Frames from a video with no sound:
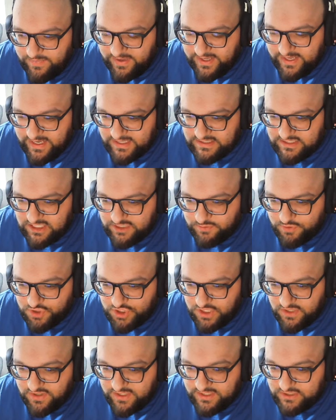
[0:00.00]
Big exercise
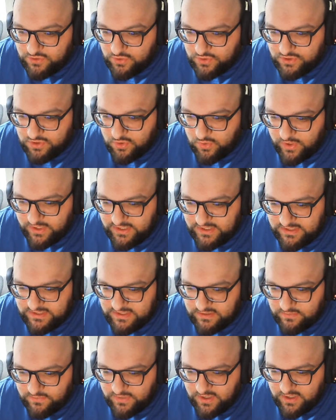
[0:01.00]
machine. This is also quite decent,